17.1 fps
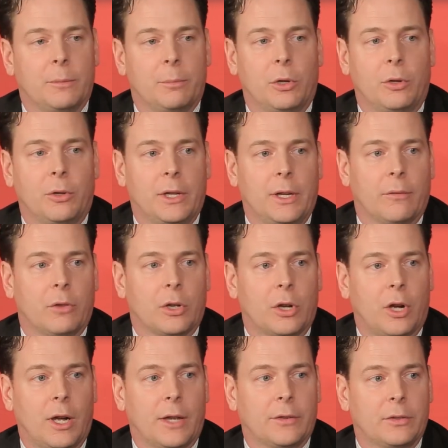predictability of the
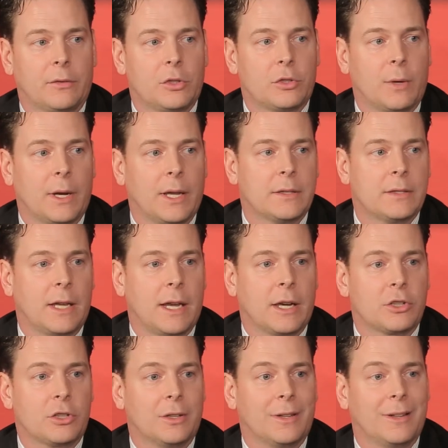cost of the
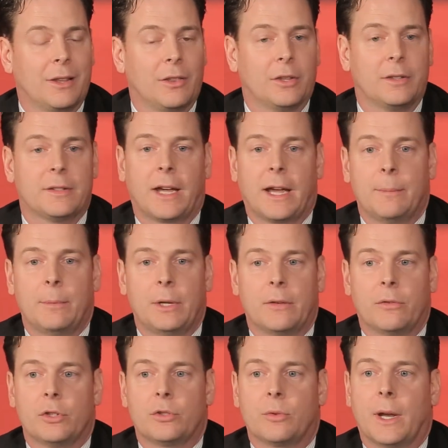transaction, the
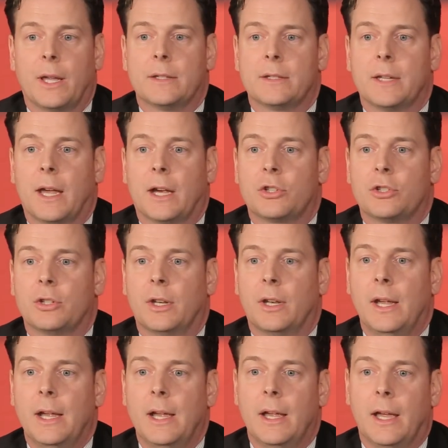timing of the transaction,